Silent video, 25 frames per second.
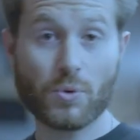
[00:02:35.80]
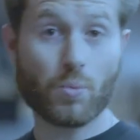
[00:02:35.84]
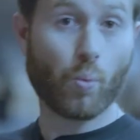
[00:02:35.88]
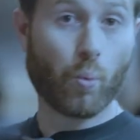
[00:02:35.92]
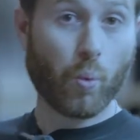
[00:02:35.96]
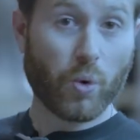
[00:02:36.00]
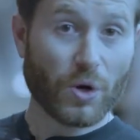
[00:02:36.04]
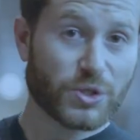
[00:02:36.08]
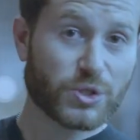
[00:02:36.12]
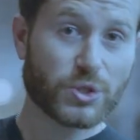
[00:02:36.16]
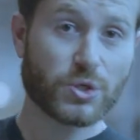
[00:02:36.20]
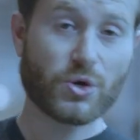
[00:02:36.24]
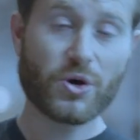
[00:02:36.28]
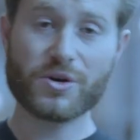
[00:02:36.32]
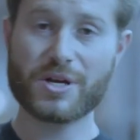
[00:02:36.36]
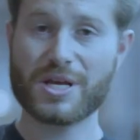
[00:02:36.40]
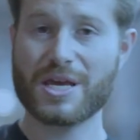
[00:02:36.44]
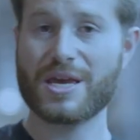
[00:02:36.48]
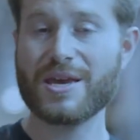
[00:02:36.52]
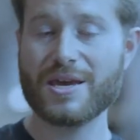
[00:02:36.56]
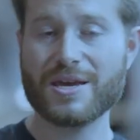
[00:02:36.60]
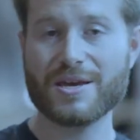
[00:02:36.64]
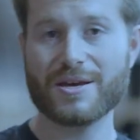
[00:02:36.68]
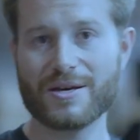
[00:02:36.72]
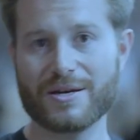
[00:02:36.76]
that was not
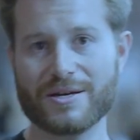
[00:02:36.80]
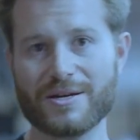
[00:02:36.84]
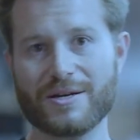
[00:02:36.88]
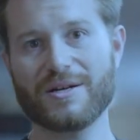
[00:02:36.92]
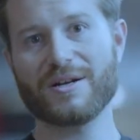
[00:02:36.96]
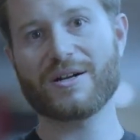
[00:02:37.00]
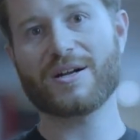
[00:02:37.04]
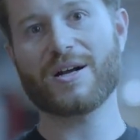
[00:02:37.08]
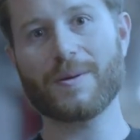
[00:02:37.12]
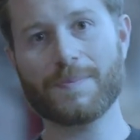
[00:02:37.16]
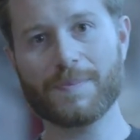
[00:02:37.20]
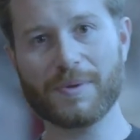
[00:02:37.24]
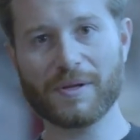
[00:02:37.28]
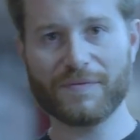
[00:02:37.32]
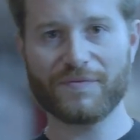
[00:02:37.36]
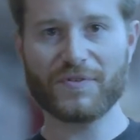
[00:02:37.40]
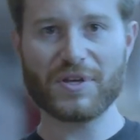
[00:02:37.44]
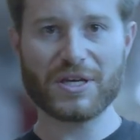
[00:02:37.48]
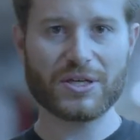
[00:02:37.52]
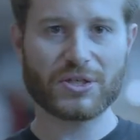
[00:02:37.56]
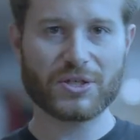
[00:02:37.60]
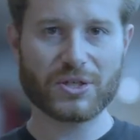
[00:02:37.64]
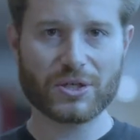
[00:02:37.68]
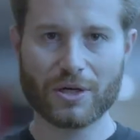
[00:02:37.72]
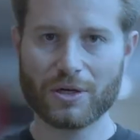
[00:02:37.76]
here a couple of
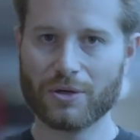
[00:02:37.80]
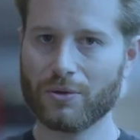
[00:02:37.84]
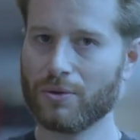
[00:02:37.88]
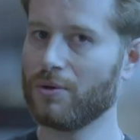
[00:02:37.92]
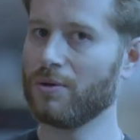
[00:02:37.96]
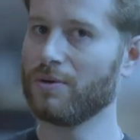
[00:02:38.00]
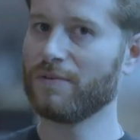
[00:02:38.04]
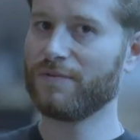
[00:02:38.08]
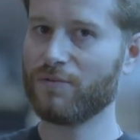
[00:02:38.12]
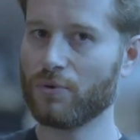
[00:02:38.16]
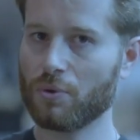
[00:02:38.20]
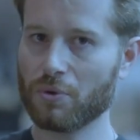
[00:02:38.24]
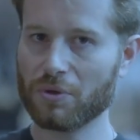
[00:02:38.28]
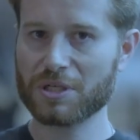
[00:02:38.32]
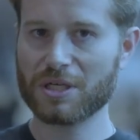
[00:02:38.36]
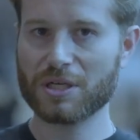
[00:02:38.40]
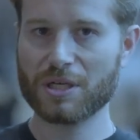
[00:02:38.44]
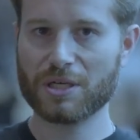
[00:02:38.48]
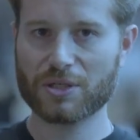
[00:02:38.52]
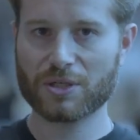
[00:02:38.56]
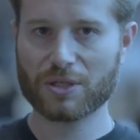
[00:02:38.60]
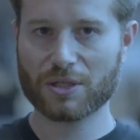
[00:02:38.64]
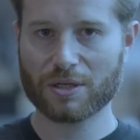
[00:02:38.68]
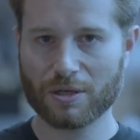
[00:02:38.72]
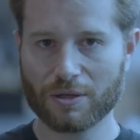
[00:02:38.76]
years ago or 4
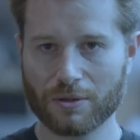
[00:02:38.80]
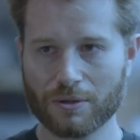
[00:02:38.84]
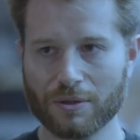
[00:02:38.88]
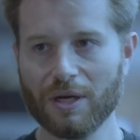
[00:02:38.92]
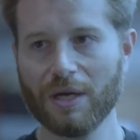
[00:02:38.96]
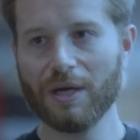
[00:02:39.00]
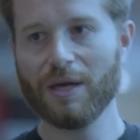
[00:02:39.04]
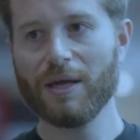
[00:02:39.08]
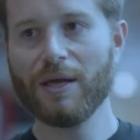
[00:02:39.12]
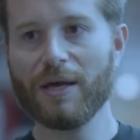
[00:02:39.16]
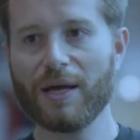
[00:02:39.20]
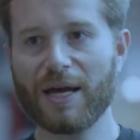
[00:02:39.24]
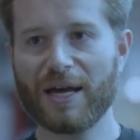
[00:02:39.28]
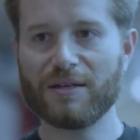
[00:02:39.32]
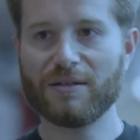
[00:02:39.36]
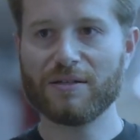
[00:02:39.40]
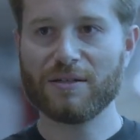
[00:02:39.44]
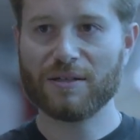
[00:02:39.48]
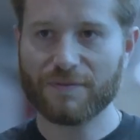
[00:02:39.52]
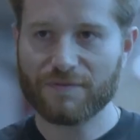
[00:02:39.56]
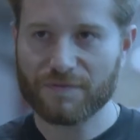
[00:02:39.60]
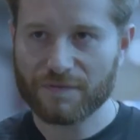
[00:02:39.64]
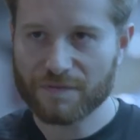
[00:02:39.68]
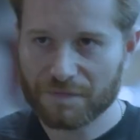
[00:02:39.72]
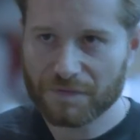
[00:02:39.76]
years ago. And
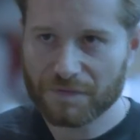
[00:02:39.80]
if